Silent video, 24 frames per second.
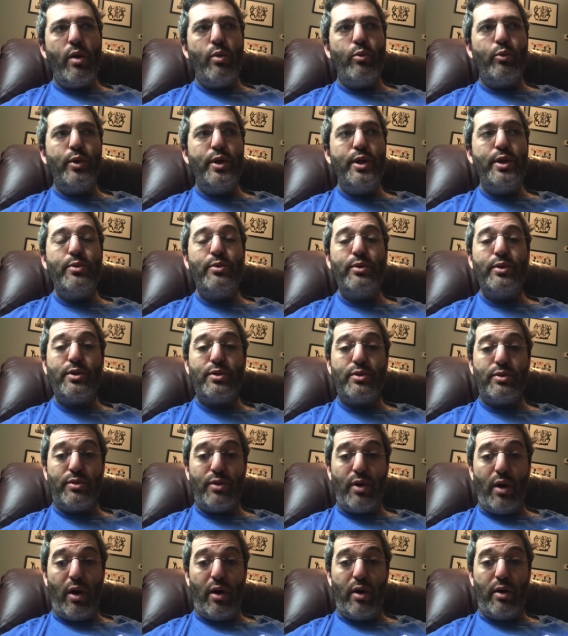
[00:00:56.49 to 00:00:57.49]
We will
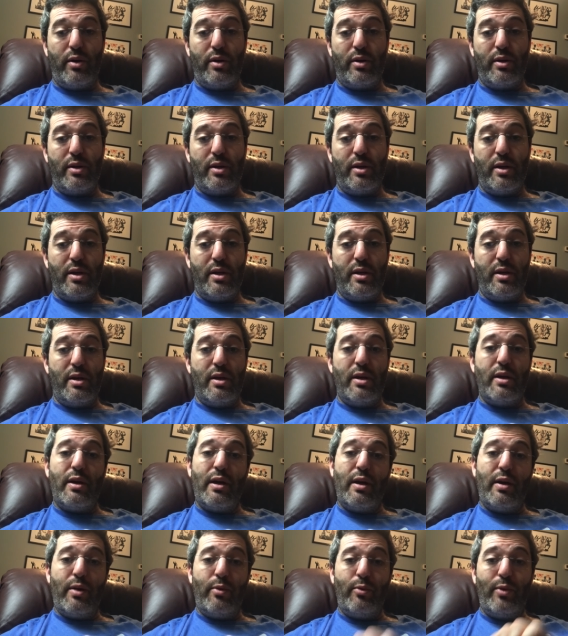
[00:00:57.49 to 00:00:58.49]
start
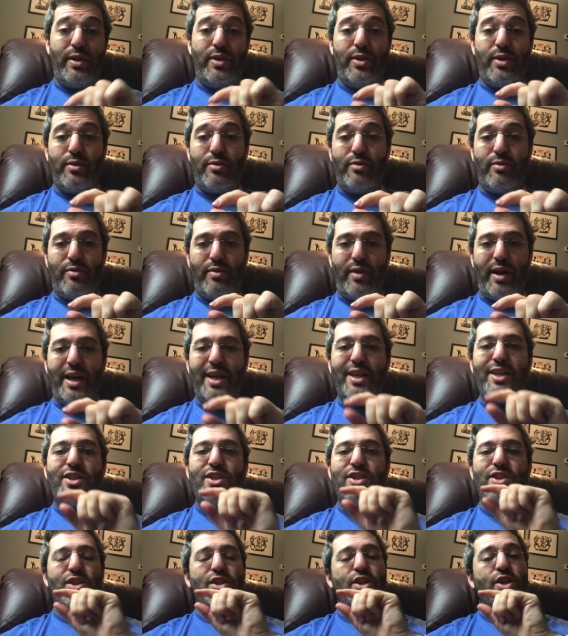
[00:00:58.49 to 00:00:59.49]
with the
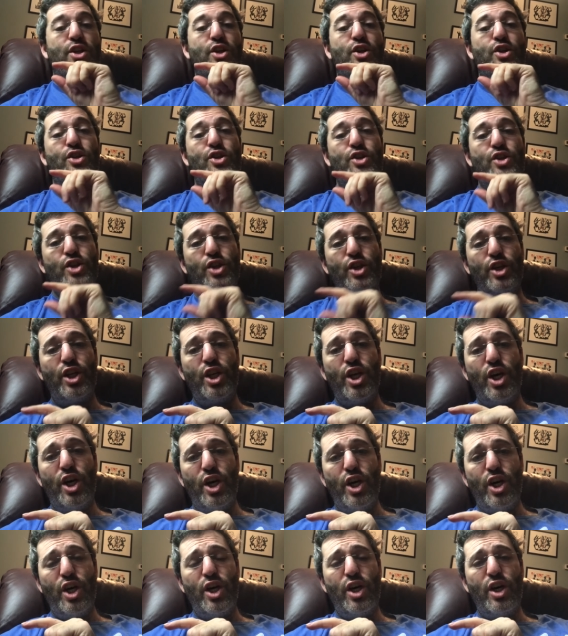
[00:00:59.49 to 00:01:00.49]
phrase
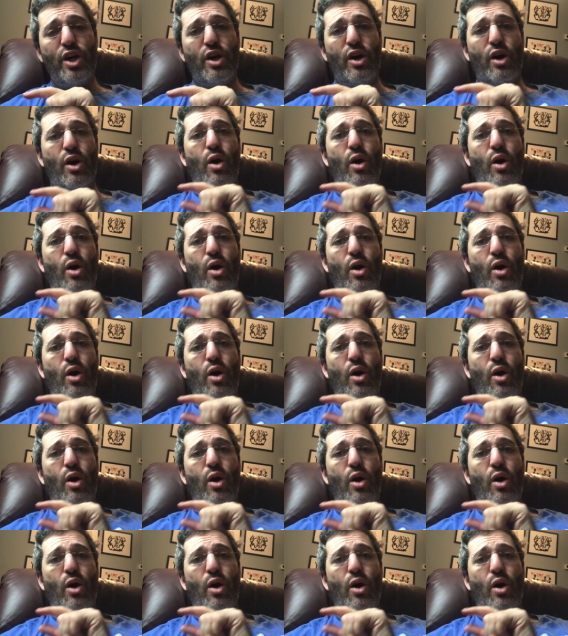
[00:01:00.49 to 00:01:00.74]
shoulda,